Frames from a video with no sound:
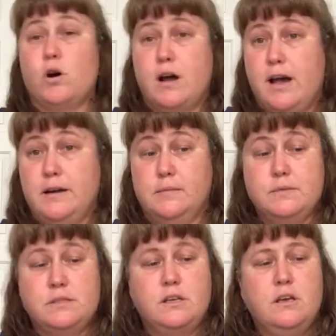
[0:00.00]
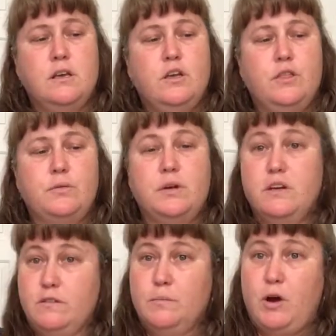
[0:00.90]
items. 3
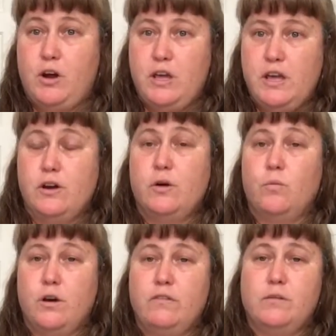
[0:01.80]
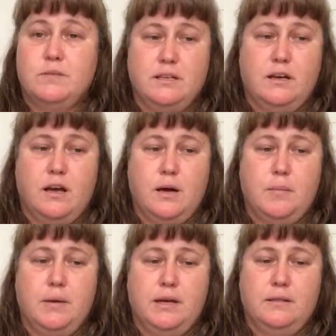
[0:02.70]
of them are here. One of them didn't
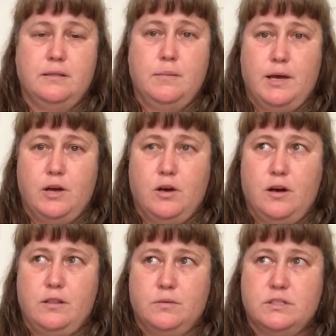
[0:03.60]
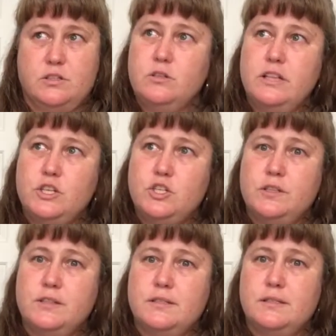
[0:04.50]
come in the mail. There was a little glitch
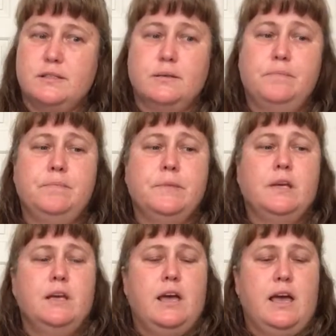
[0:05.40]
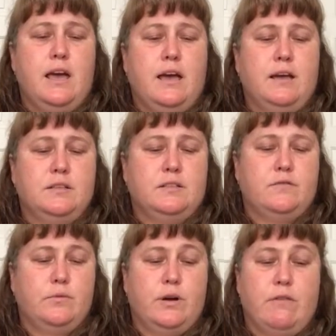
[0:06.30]
in the system, and
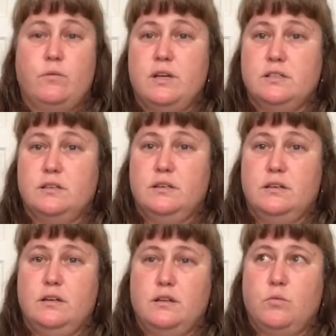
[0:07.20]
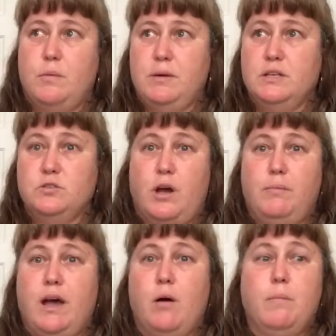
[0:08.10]
for whatever reason, the one piece
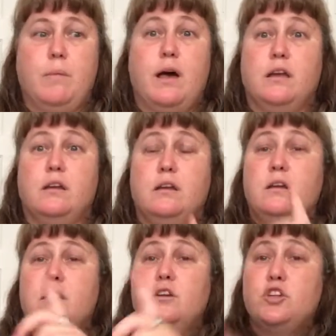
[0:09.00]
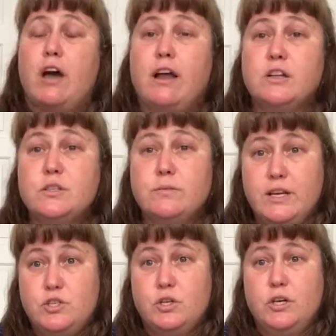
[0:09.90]
dropped out. But shout out to
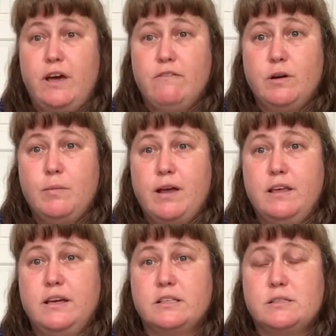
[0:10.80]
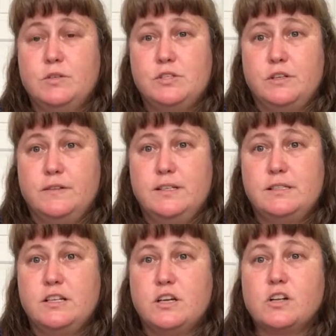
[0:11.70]
Rachel at Vera Bradley Customer Service.
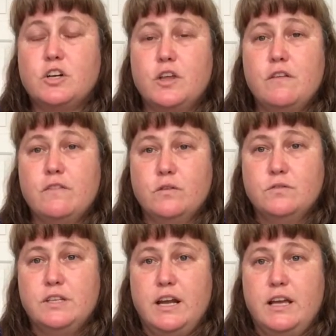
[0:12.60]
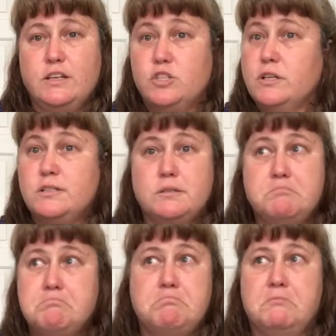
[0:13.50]
I talked to her on the phone today, just
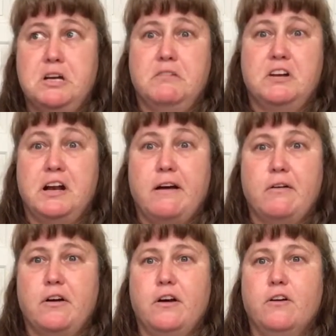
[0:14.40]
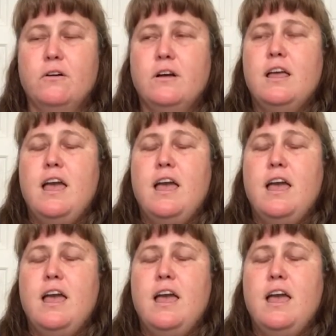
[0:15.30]
not even an hour ago,